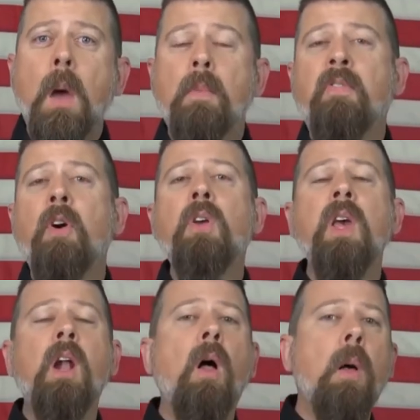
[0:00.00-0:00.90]
before you
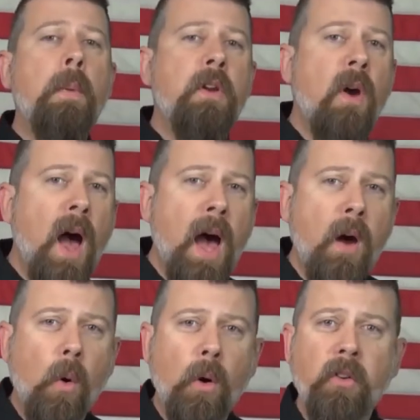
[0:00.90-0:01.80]
get all up on your high
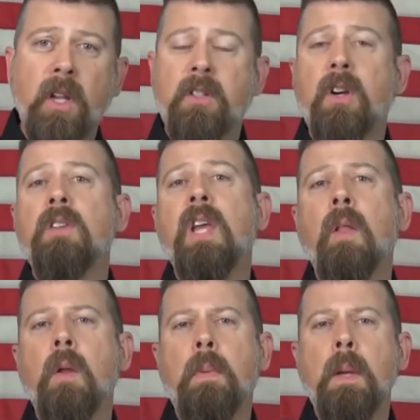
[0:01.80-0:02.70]
horse and start
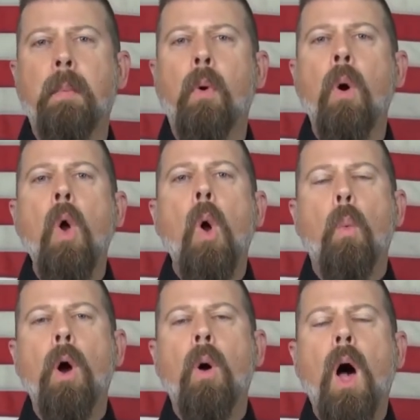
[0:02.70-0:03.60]
telling people,
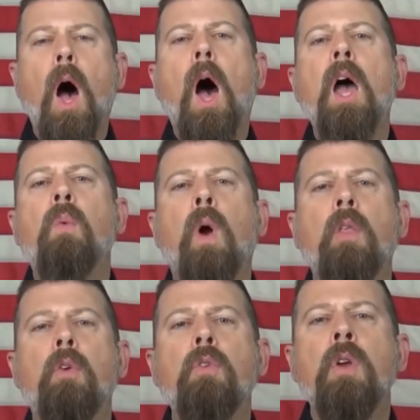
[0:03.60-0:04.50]
well, I'd
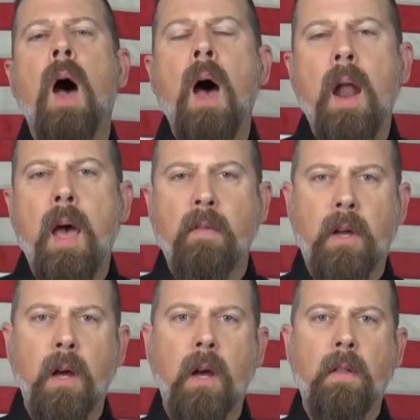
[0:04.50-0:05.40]
rather not have a
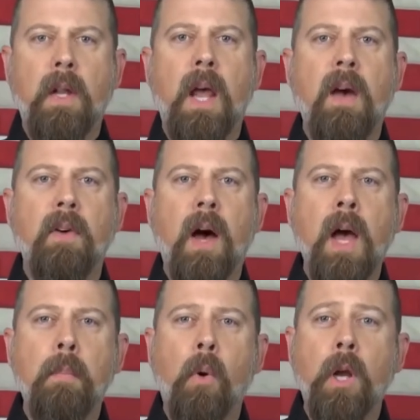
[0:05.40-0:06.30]
gun than have a
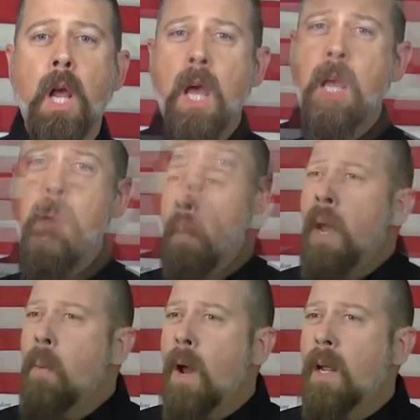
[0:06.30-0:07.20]
high point, you
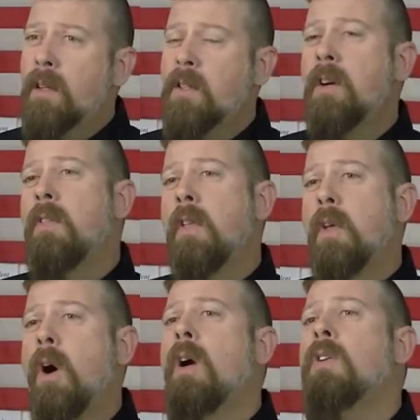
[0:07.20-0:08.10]
might want to consider that
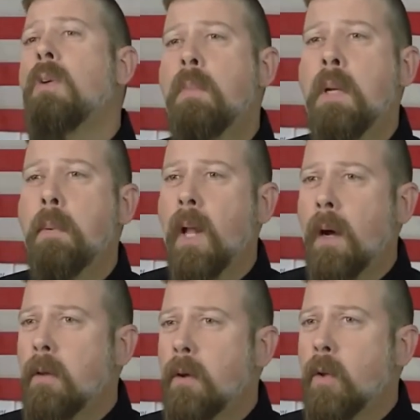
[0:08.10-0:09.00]
there are some people
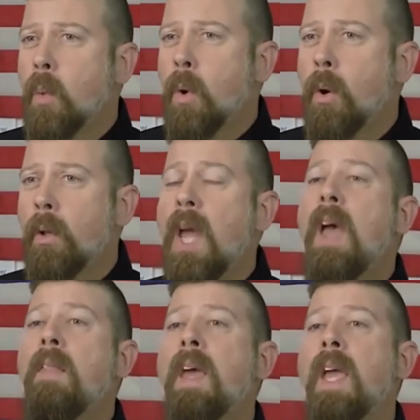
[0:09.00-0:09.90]
out there in the world
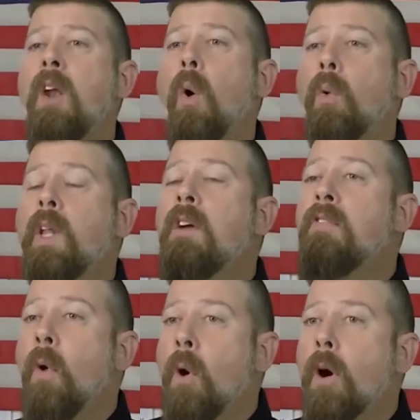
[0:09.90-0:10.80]
that can only
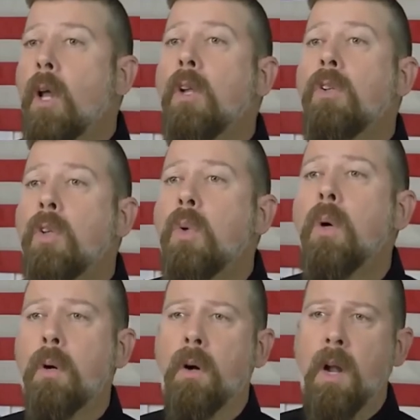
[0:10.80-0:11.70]
afford
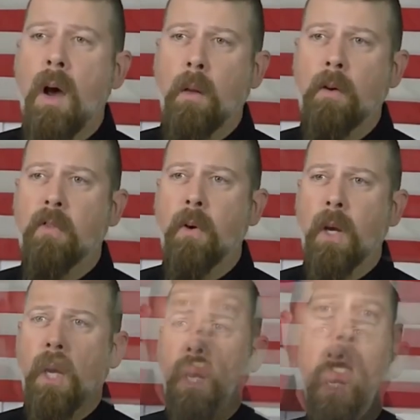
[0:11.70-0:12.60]
$200 for
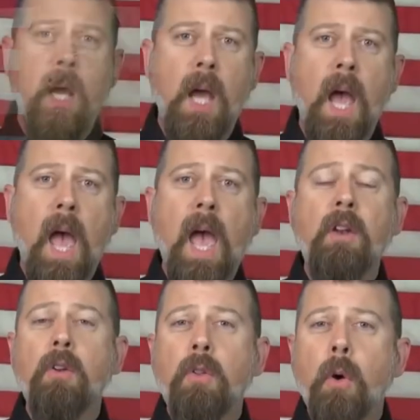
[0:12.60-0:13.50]
a gun.
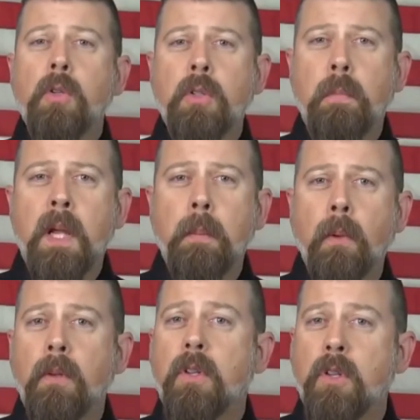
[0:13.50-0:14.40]
And do those
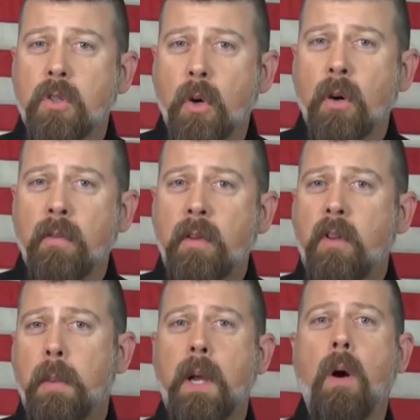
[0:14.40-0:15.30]
people deserve
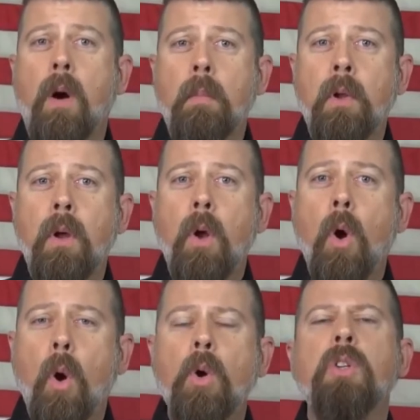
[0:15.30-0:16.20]
to be armed?
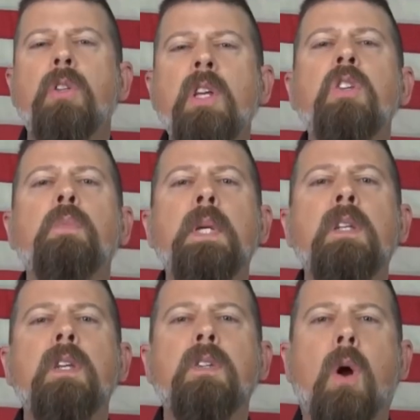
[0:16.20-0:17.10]
Or should they just be
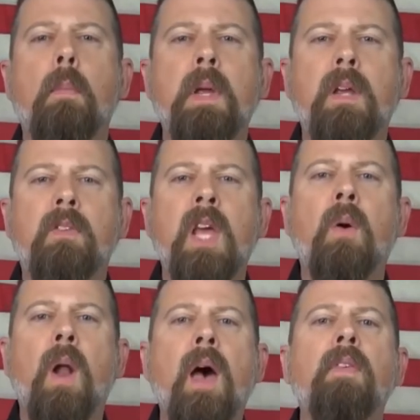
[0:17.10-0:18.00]
disarmed because they
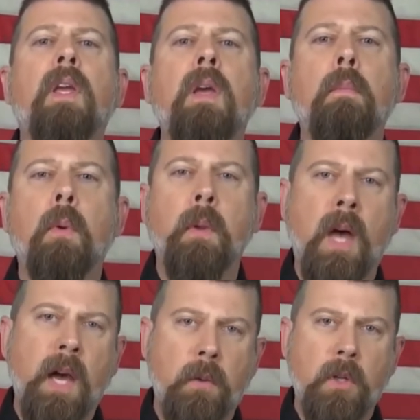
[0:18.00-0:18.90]
don't have a Kimber with
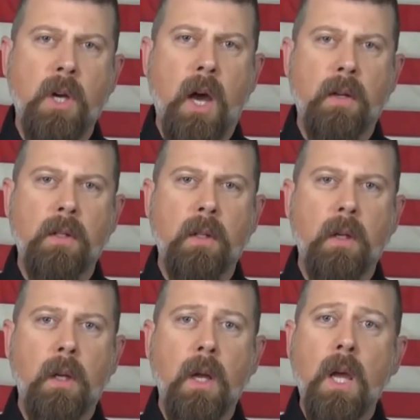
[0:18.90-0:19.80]
Hydra Shocks?
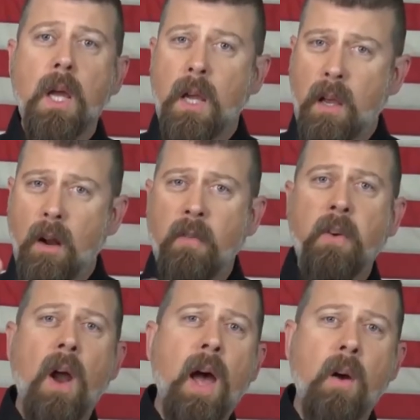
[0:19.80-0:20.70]
Get off
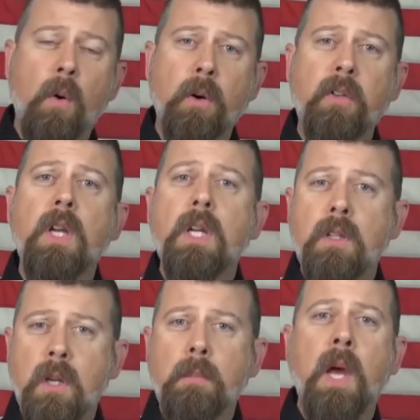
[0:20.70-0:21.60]
your high horse.
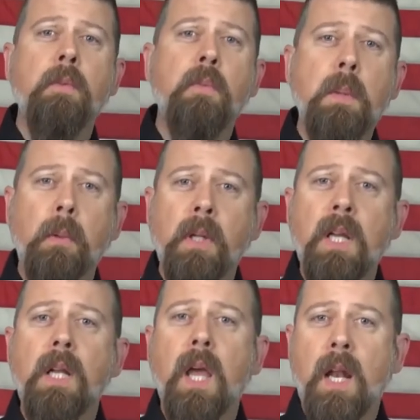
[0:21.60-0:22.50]
Sometimes people
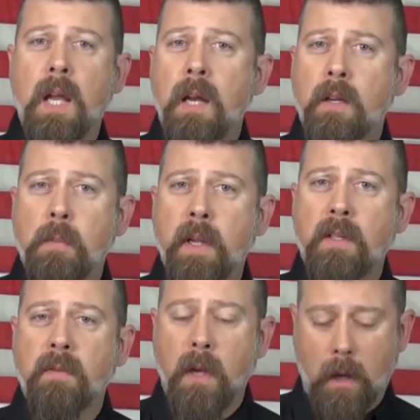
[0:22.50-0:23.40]
need an
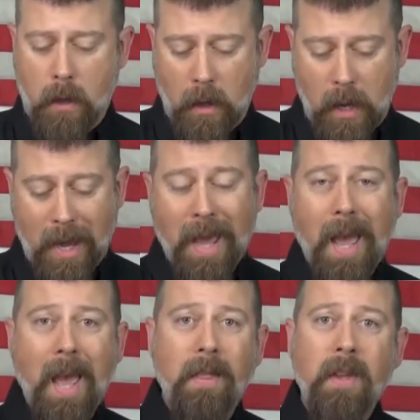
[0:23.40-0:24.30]
inexpensive gun.
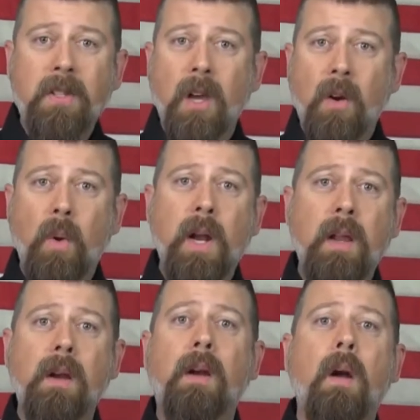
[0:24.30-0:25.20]
And this gun right
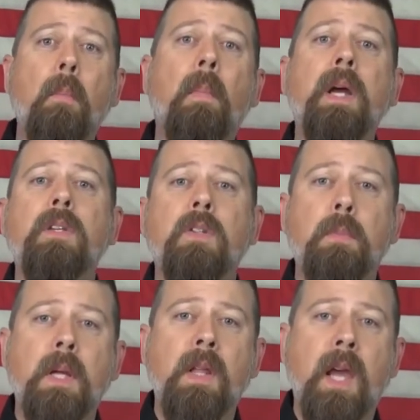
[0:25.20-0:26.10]
here might
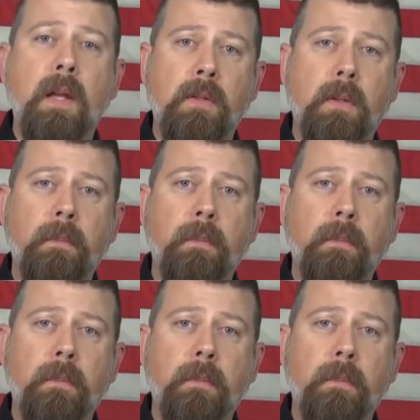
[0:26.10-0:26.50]
just be the answer.